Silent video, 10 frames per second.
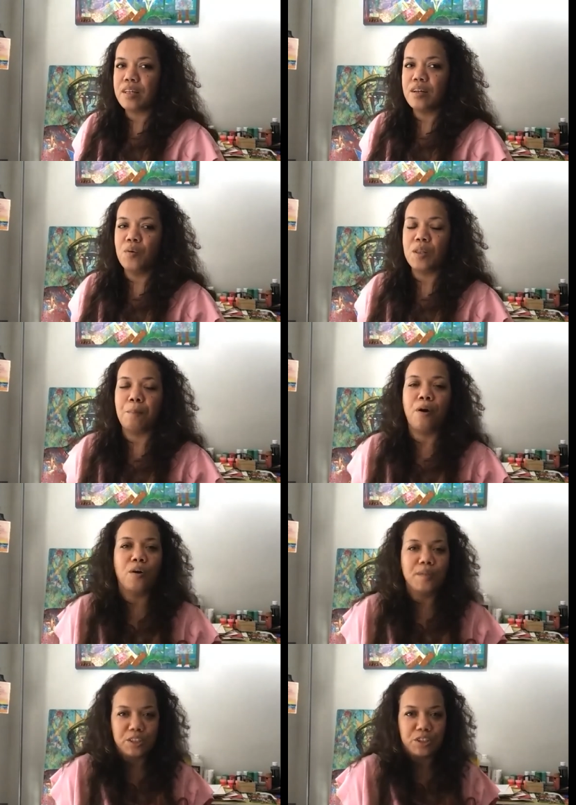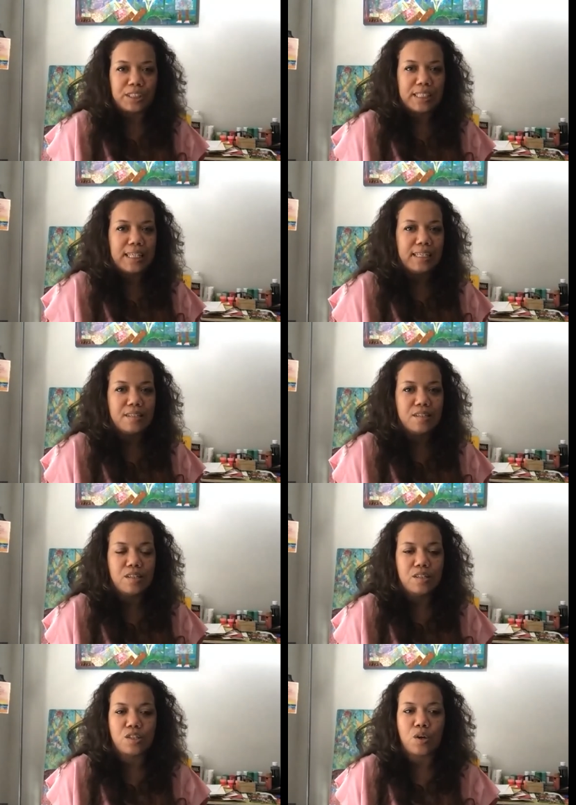With poetry,
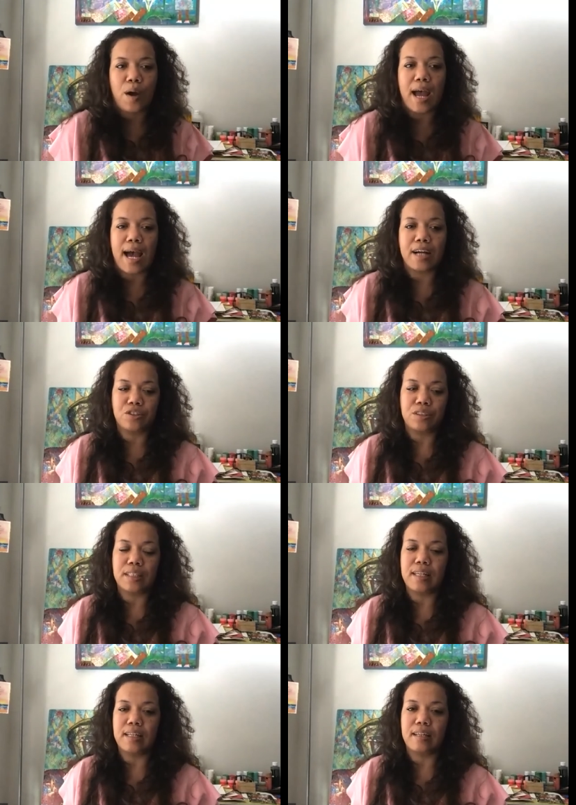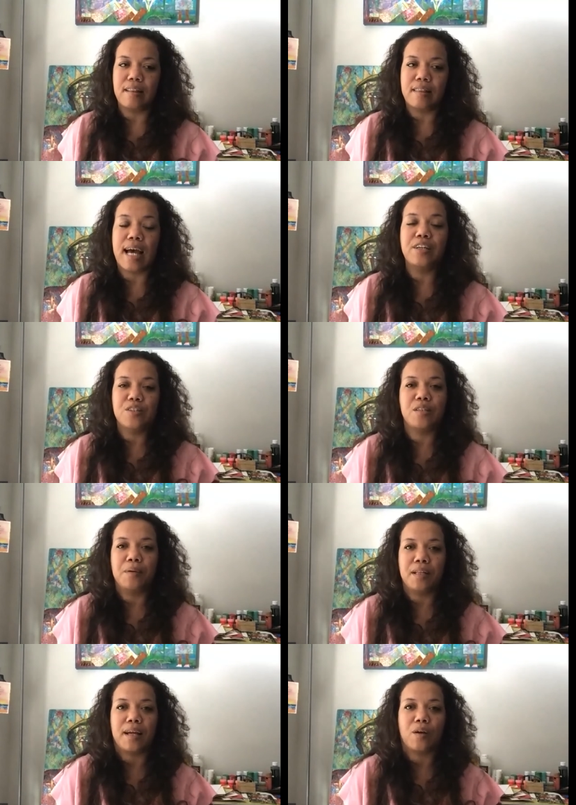so that used to
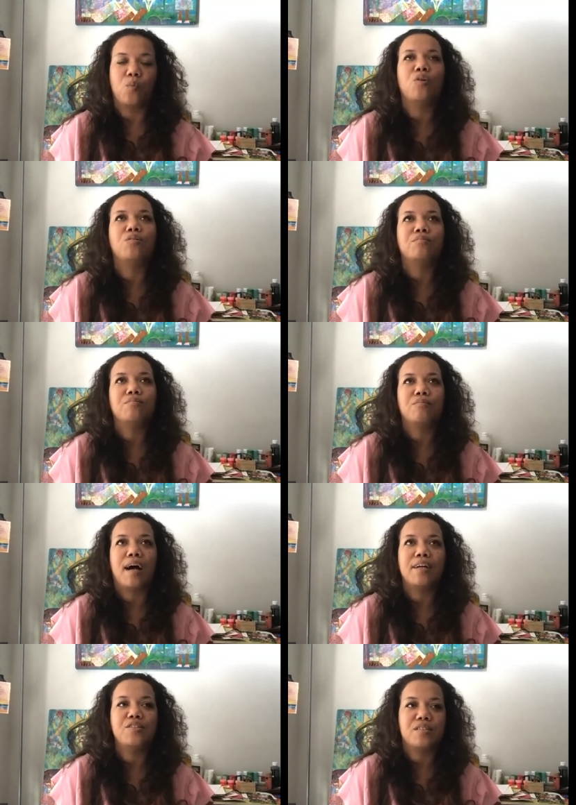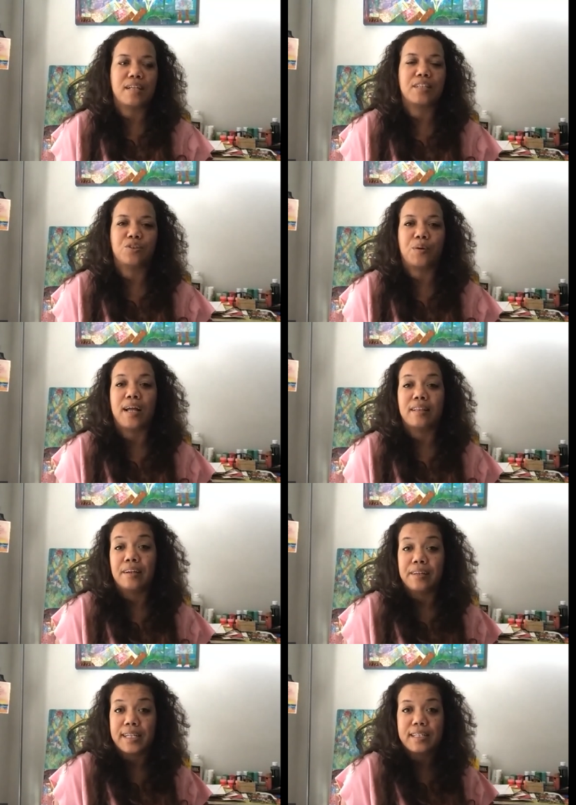be like, well, I used to like to write
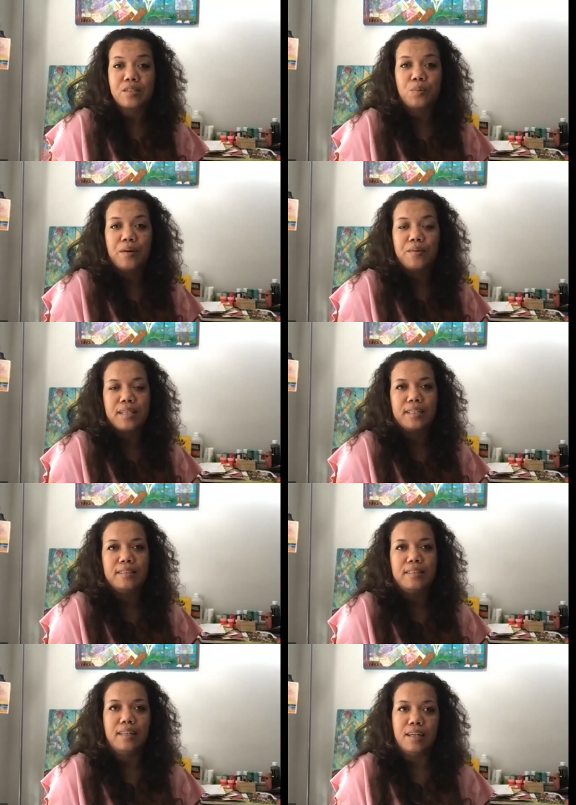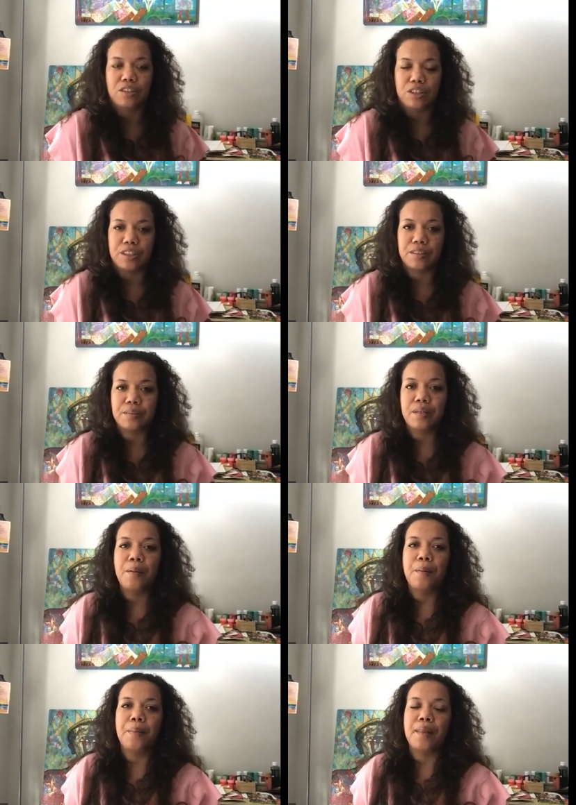lyrics when I was like a teenager.
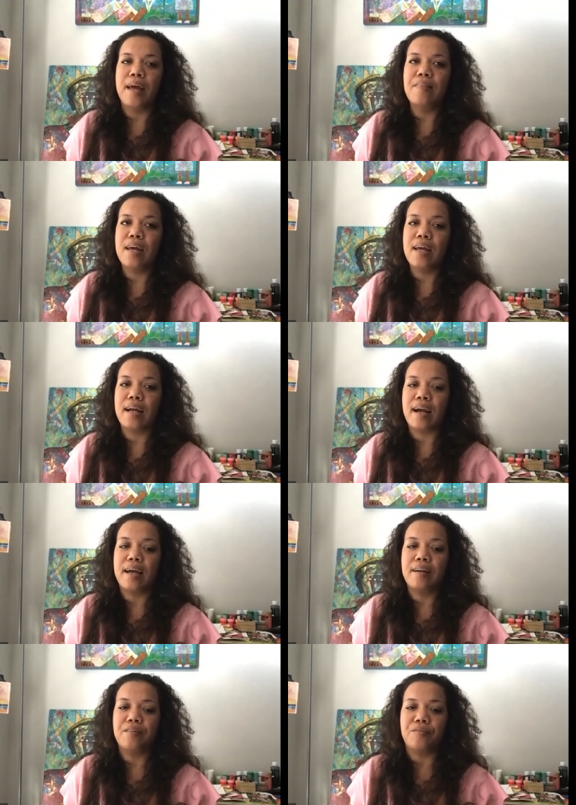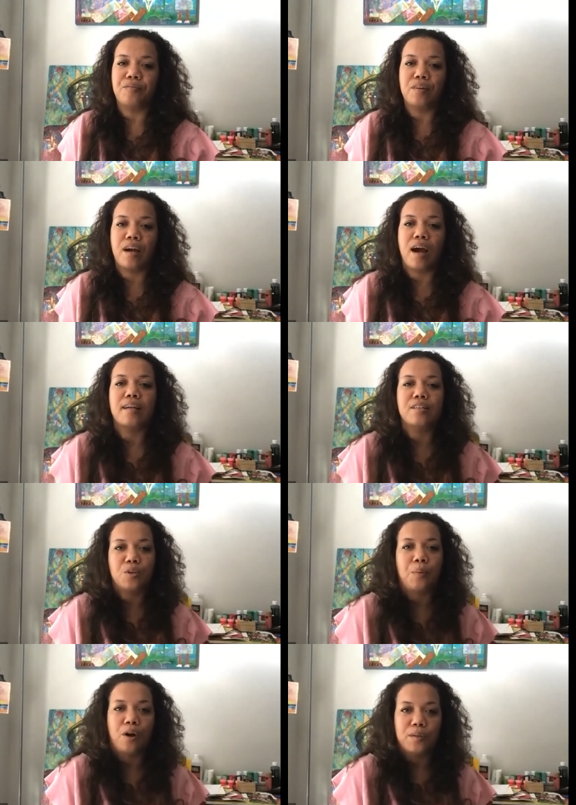And then I kind of got
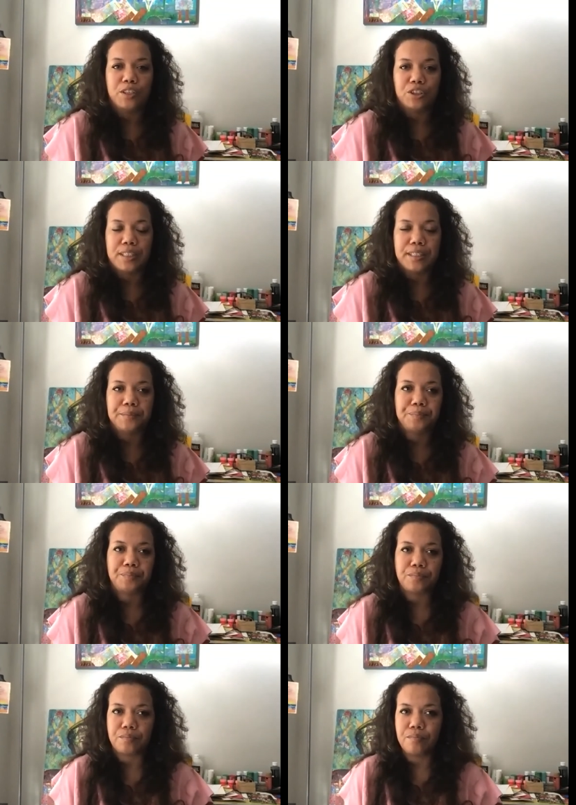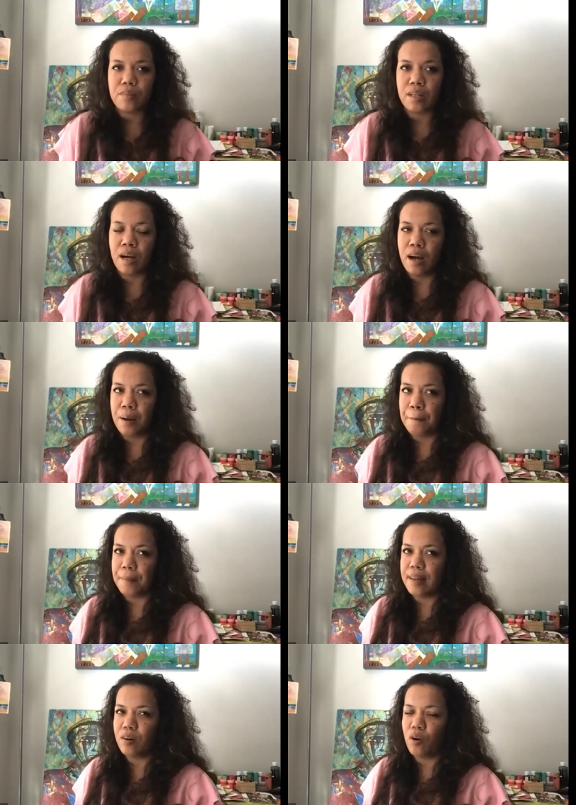into poetry.
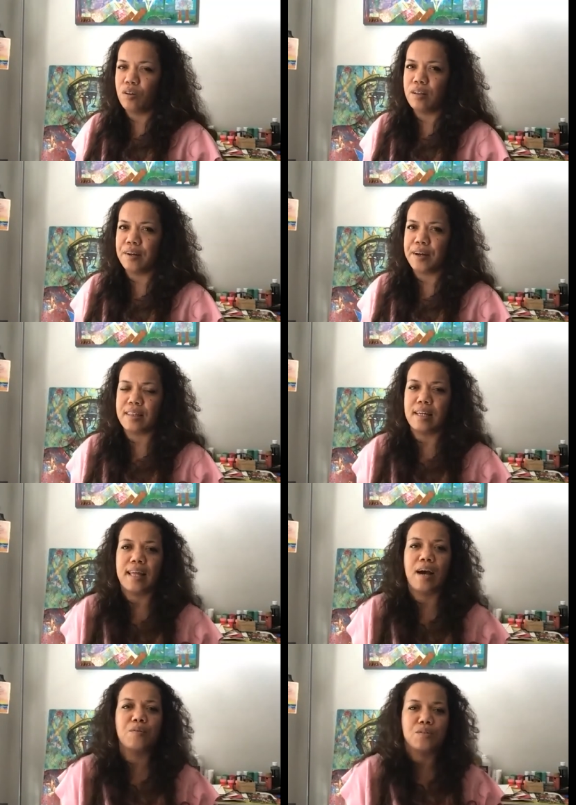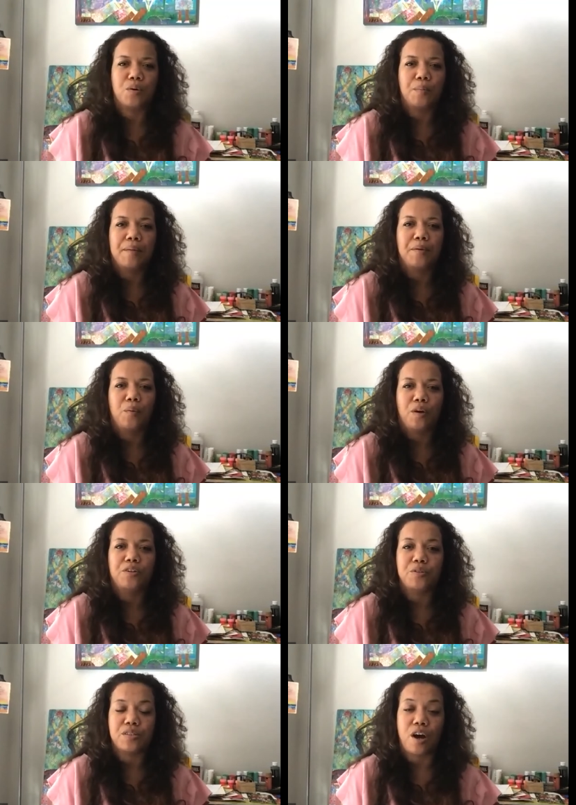And the whole lyric thing, that was what made me want
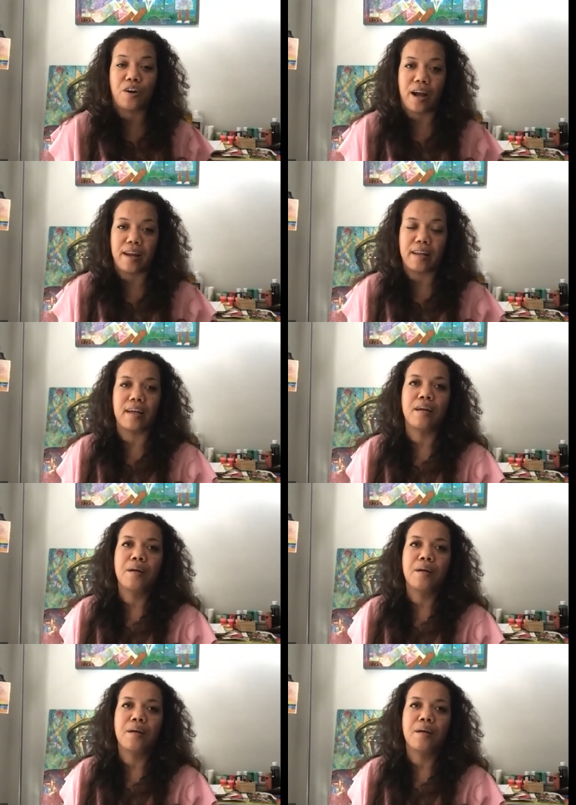to do songwriting.